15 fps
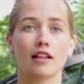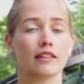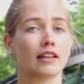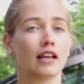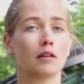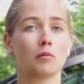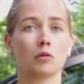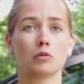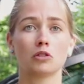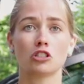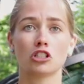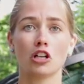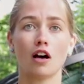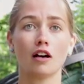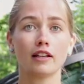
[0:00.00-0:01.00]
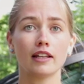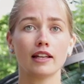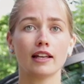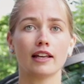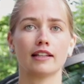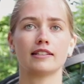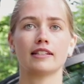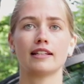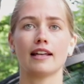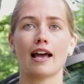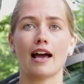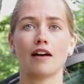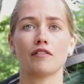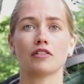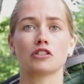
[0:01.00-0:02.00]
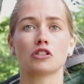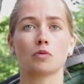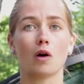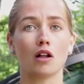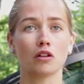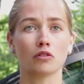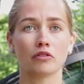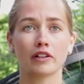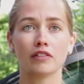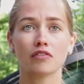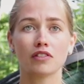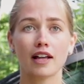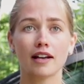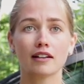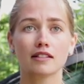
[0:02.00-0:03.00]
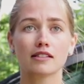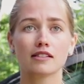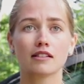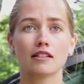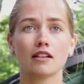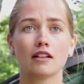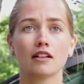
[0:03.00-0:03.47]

the animal was shocky and didn't have a swallow reflex,